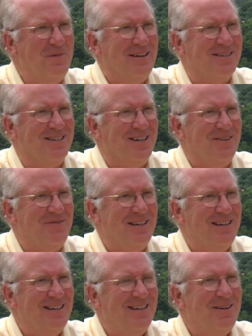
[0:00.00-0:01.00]
Mount
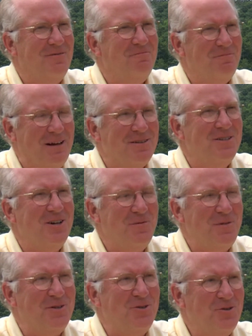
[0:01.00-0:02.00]
Sunapee. Mount
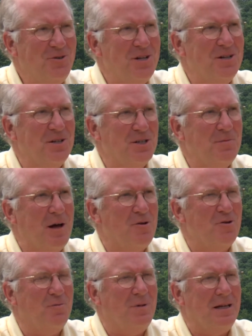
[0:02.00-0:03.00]
Sunapee truly is a
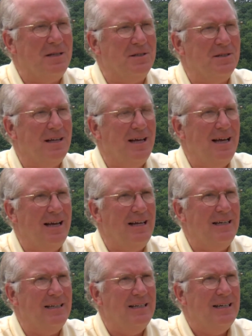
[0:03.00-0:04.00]
special place,
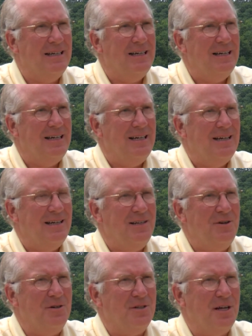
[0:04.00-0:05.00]
and
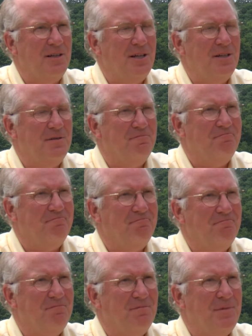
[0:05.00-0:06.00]
you know,
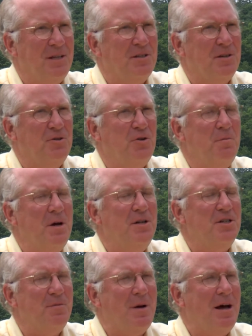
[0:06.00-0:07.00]
there's a
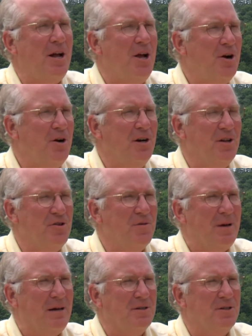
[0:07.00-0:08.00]
tremendous amount of heritage
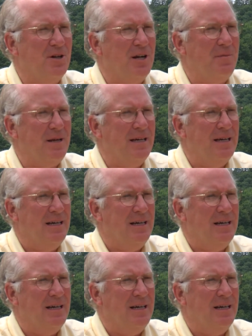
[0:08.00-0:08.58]
at Mount Sunapee.